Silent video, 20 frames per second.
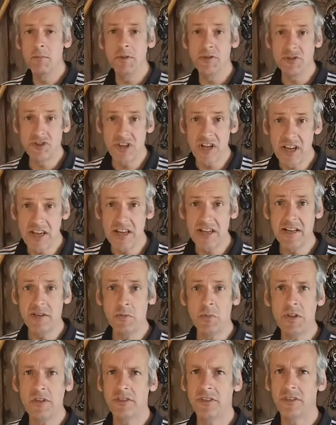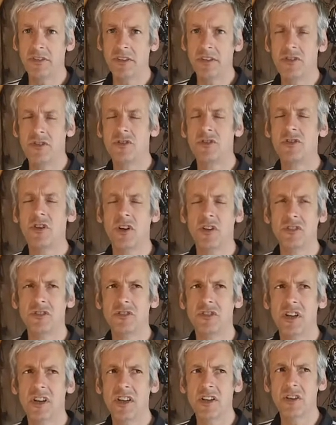machine which is a
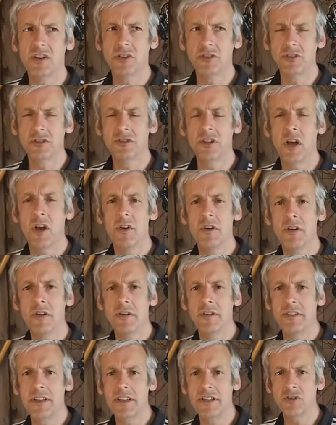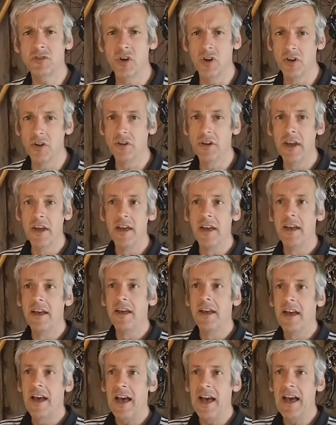Dolce Gusto, I think it's called,
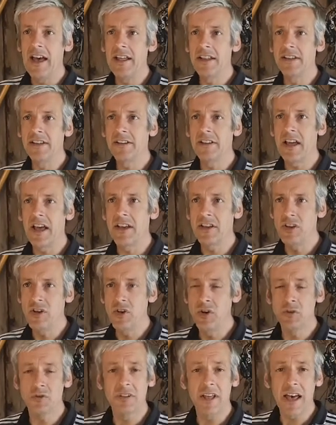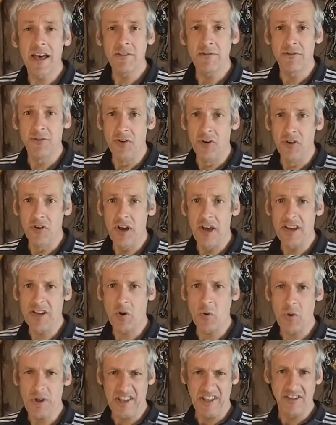and I use that for a
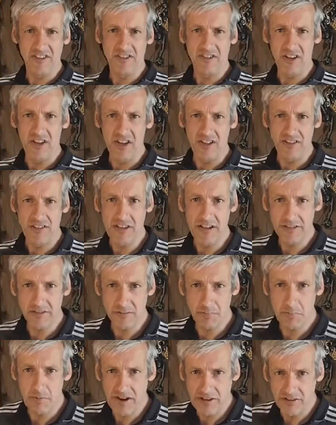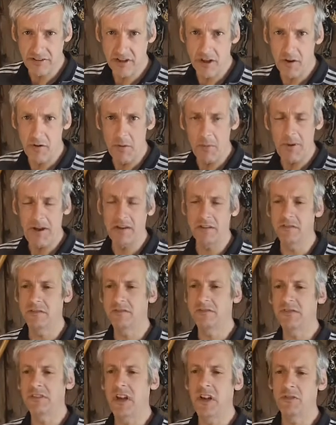quick and dirty espresso about
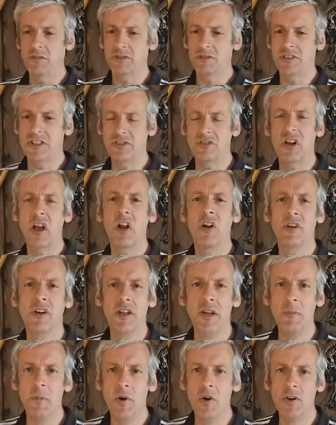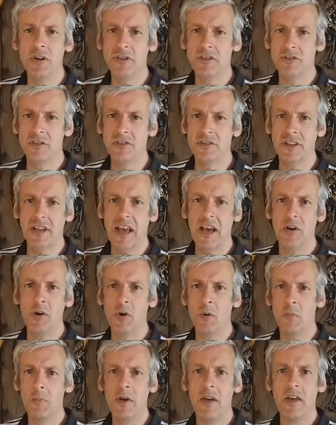6 o'clock in the morning. As soon as I get
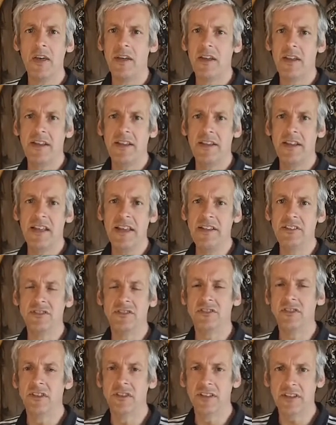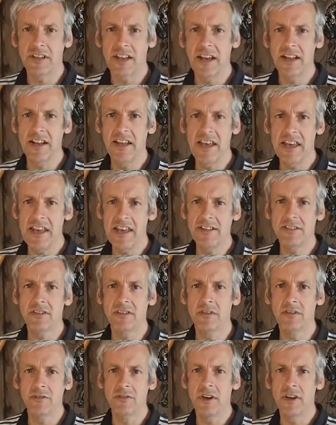up, instant kind of hit
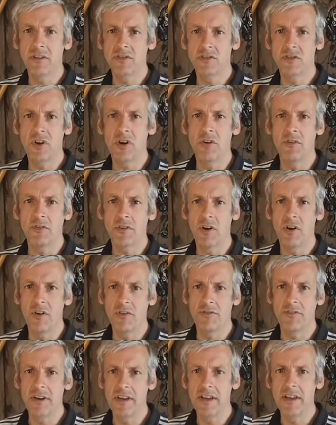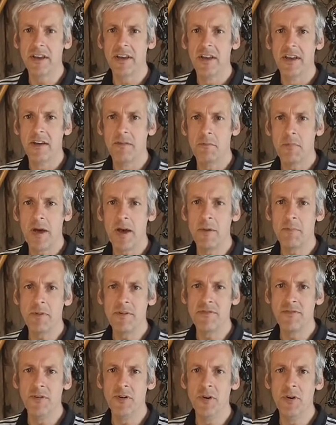of a shot of coffee
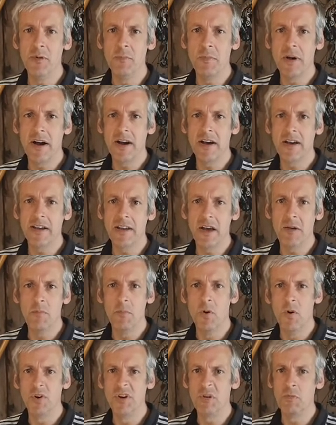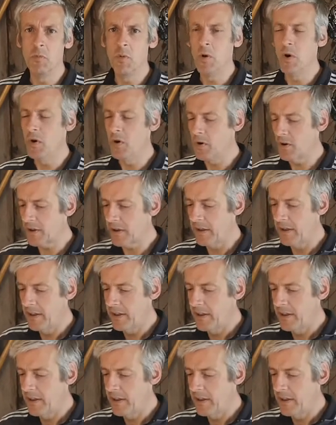before my morning walk.